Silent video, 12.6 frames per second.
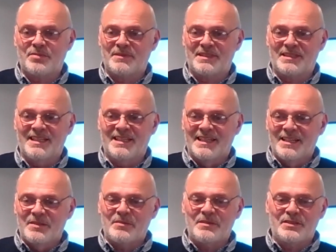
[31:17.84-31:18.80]
probably
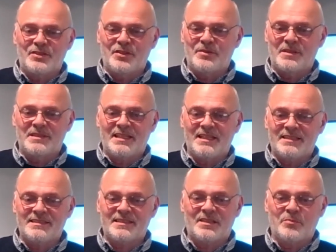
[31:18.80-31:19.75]
really do. It
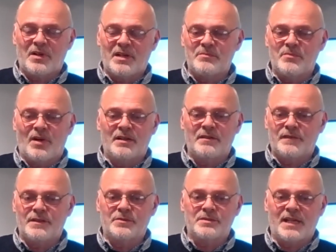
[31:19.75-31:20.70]
is a complete
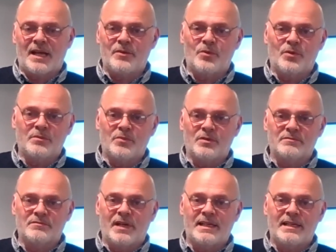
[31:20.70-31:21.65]
minefield now. What what
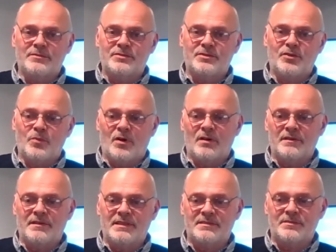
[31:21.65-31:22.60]
radios do what,
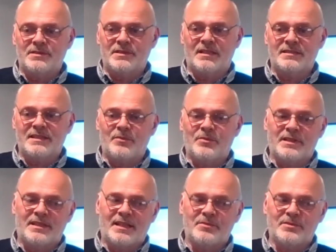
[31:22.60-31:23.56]
and this one does that one,
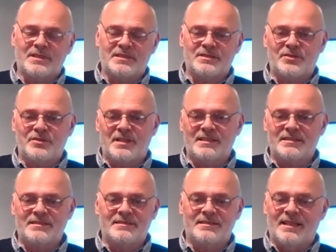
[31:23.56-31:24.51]
and that one doesn't do
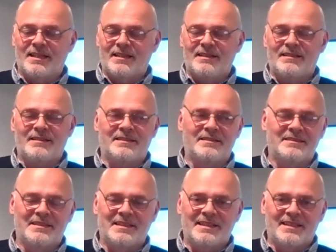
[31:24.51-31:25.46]
this, and oh,
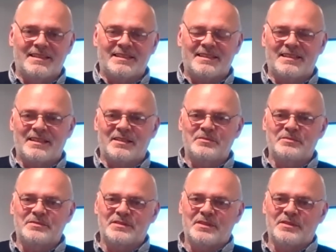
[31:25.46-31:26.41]
you know.
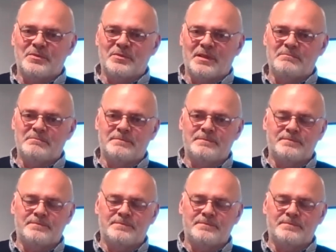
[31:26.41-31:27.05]
So um,